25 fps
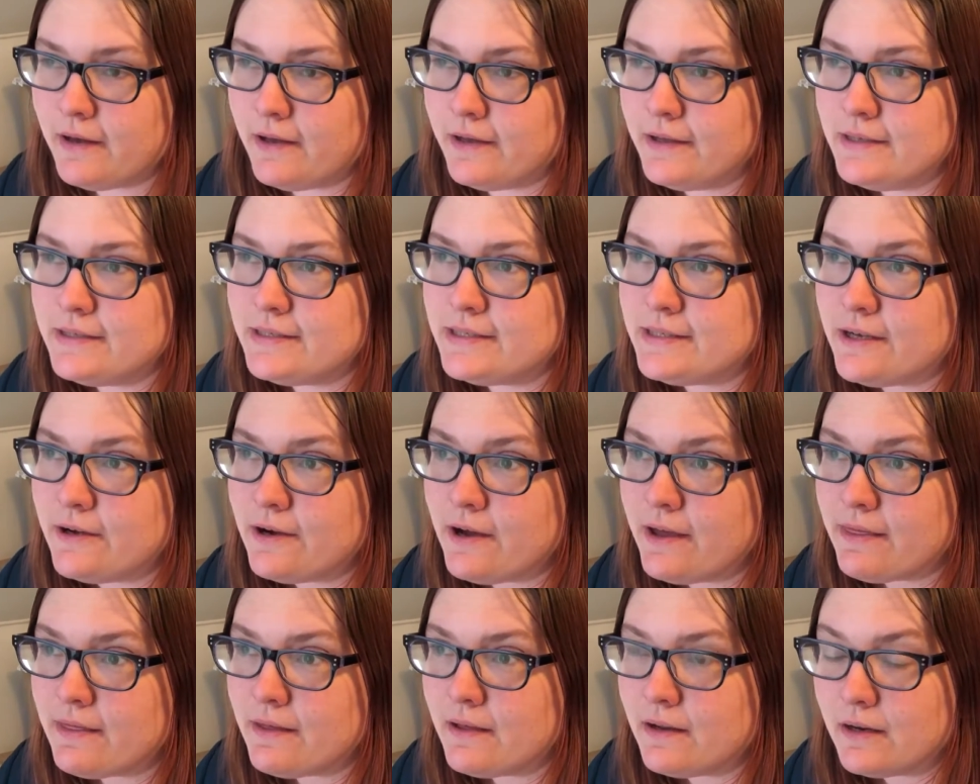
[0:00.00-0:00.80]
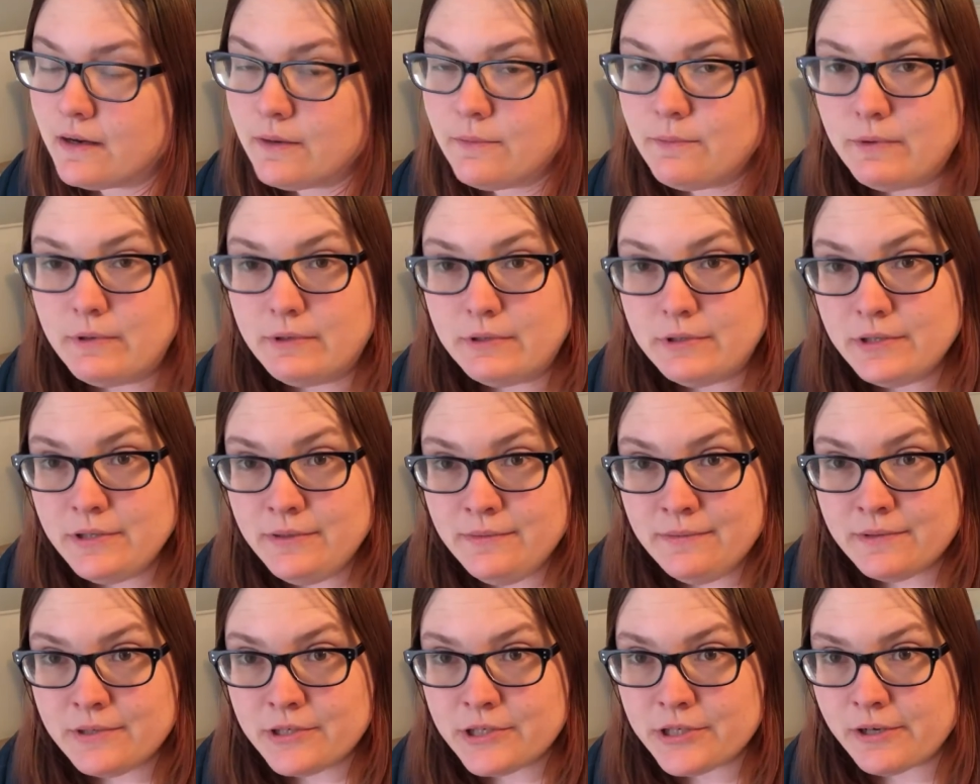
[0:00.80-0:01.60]
So I thought I would
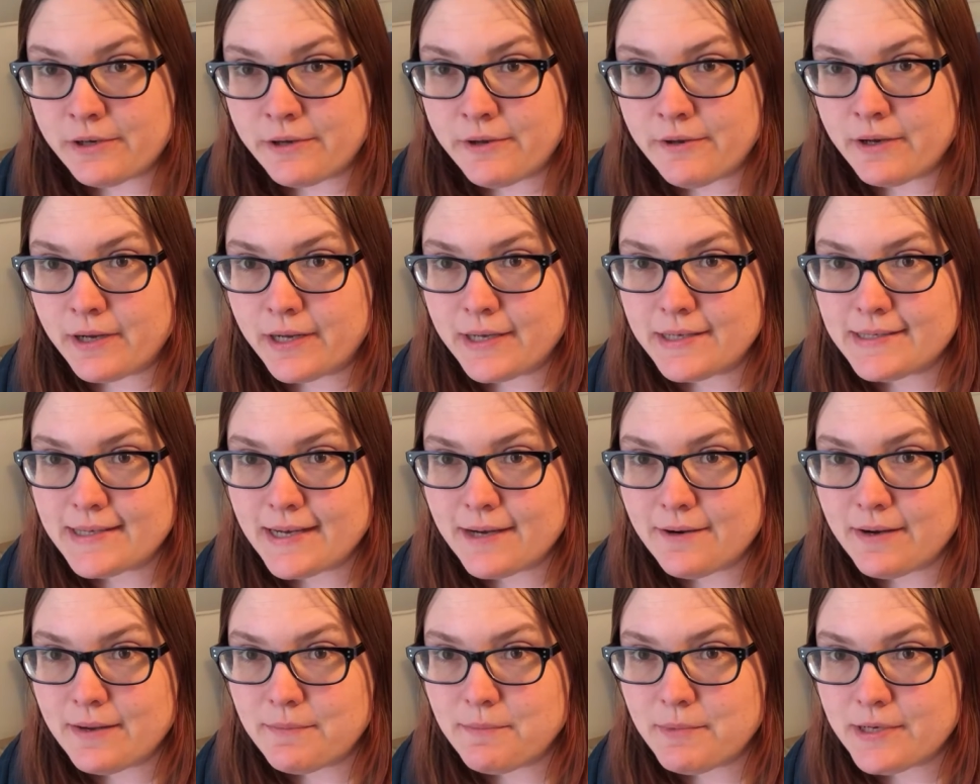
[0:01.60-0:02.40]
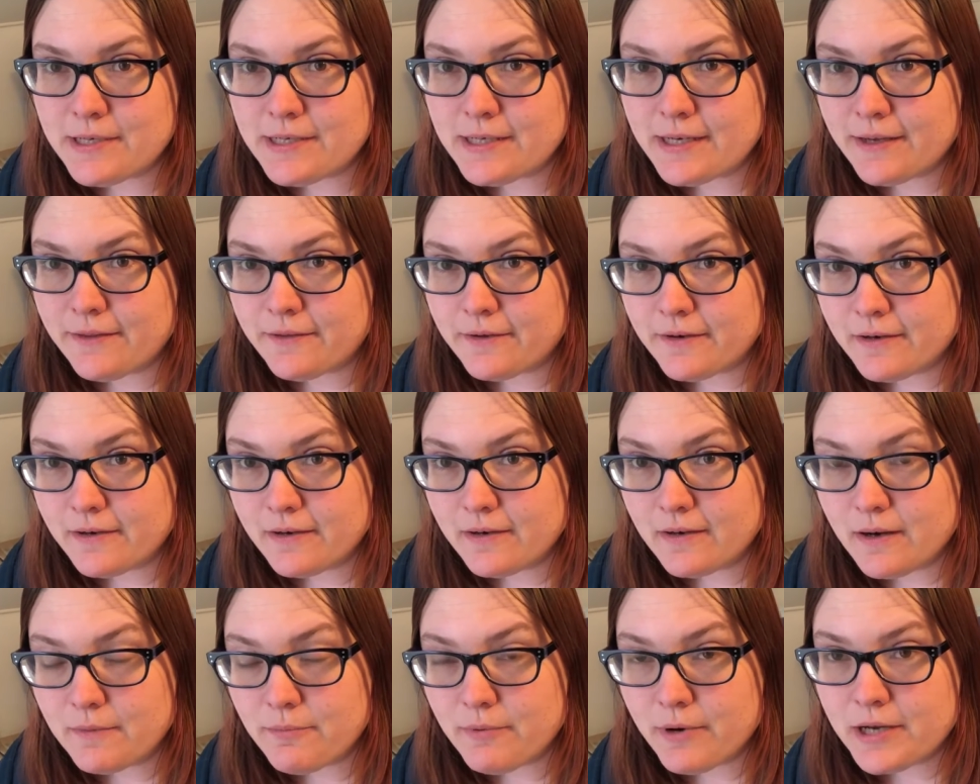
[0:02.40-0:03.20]
show you guys how I put together
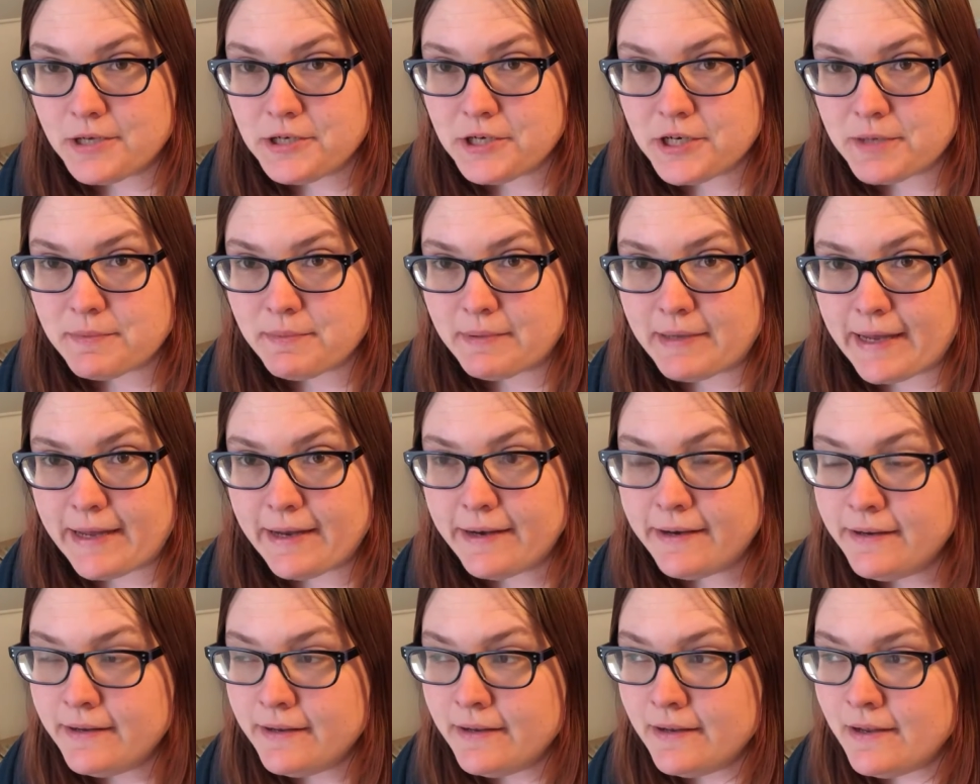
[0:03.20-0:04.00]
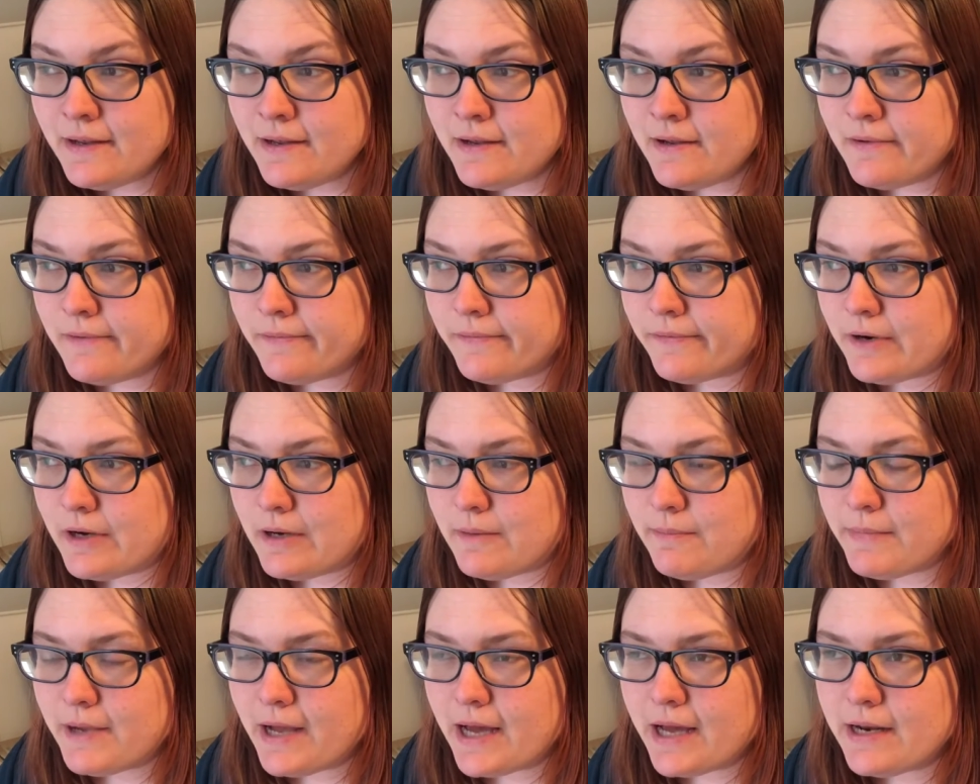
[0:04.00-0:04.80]
a project plan
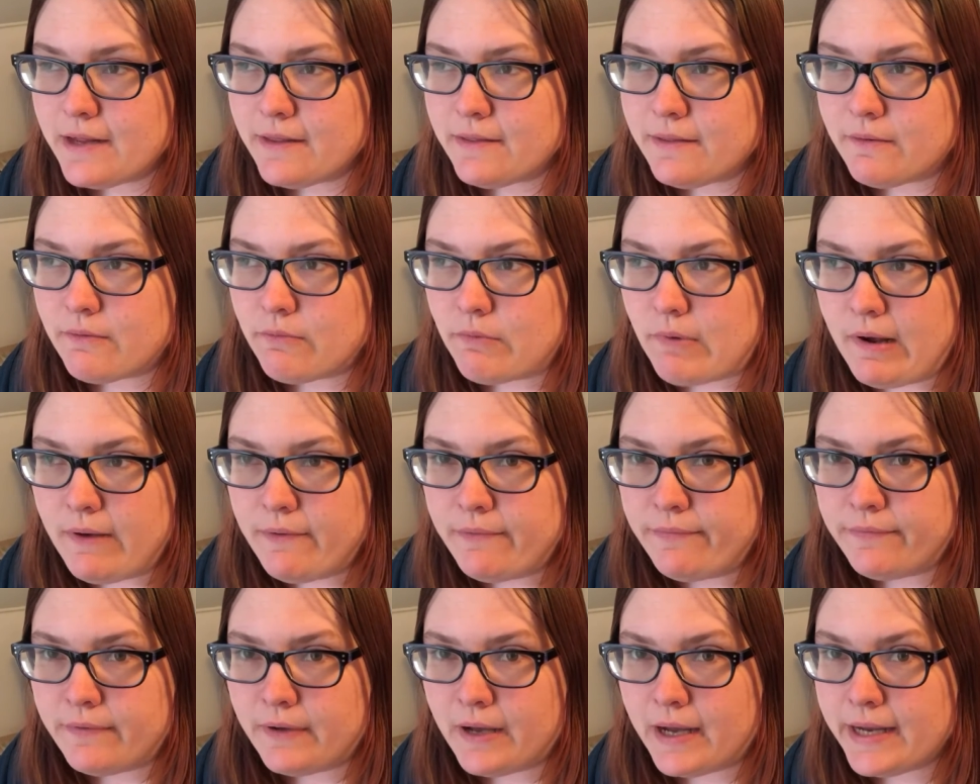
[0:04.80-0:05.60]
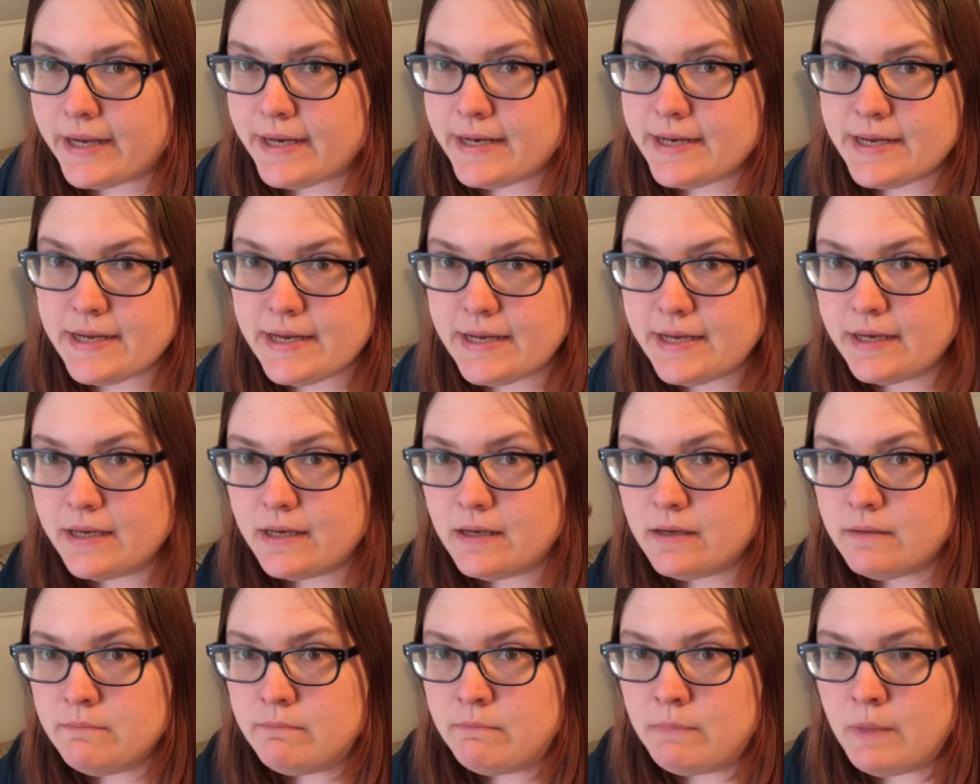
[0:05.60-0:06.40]
from kind of the rough
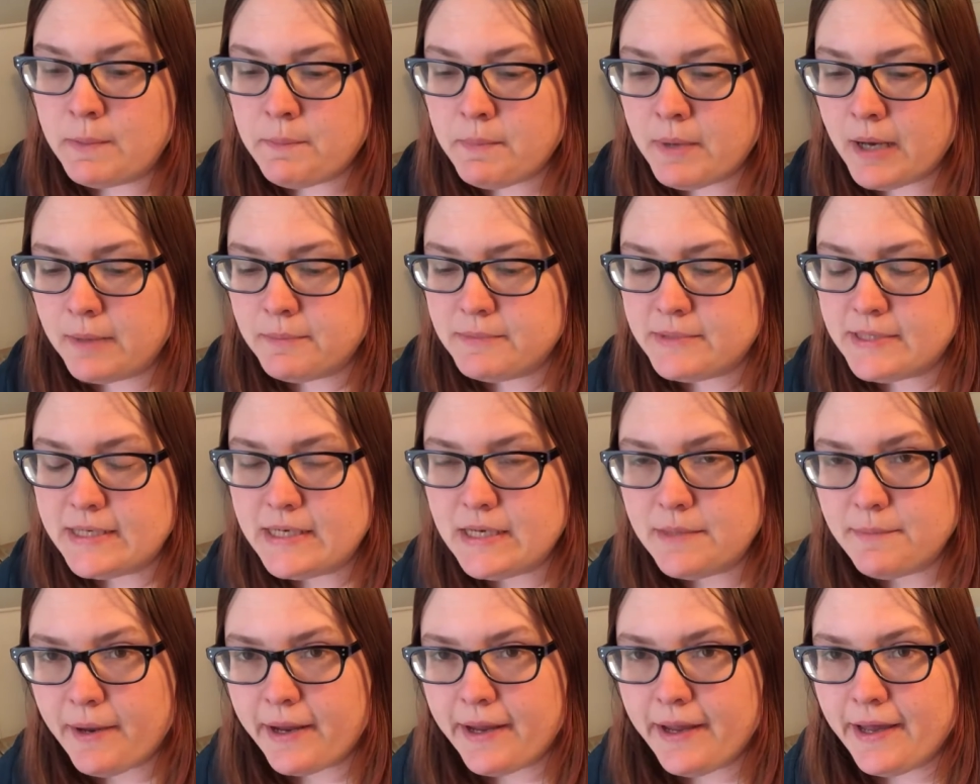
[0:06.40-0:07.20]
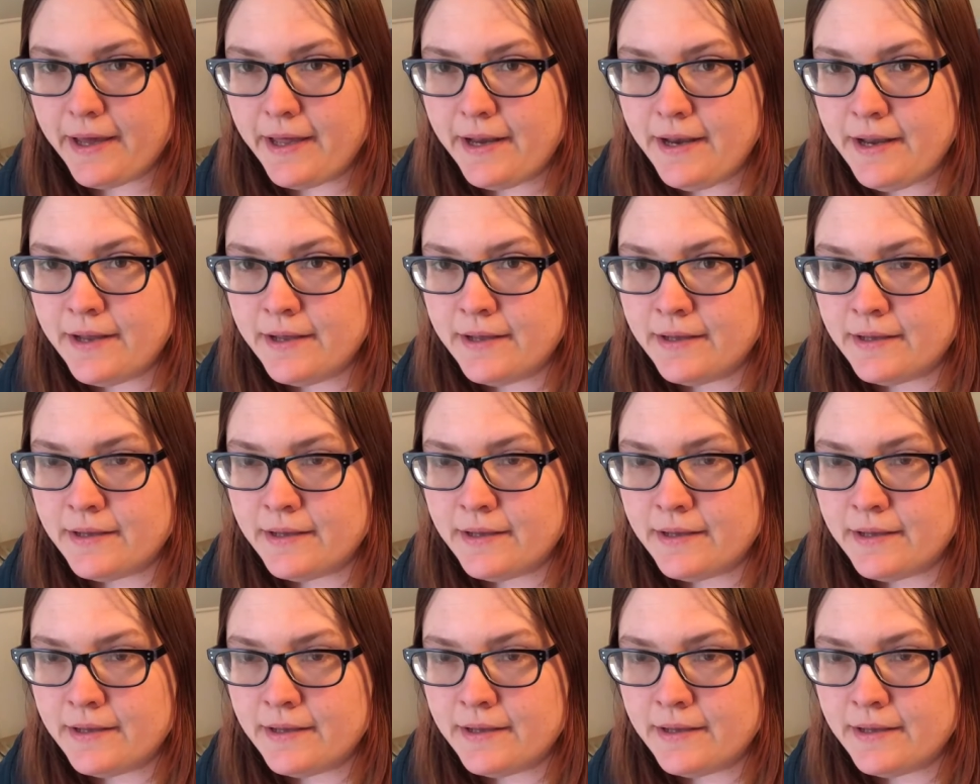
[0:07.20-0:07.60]
idea that pops into my head